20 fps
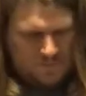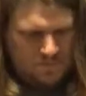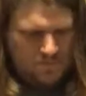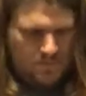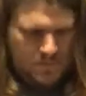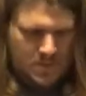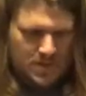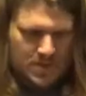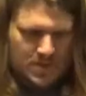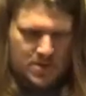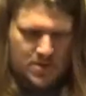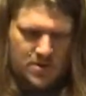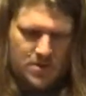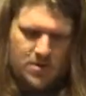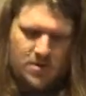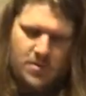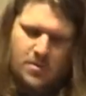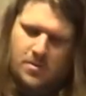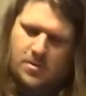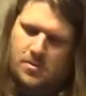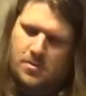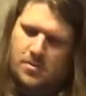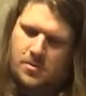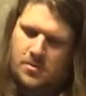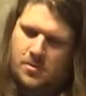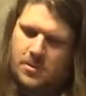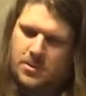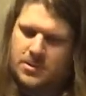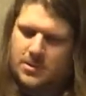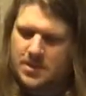So,
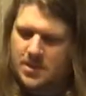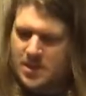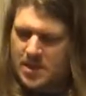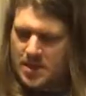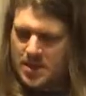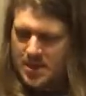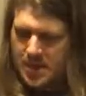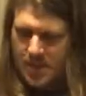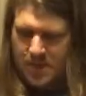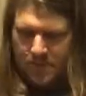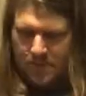looks like, here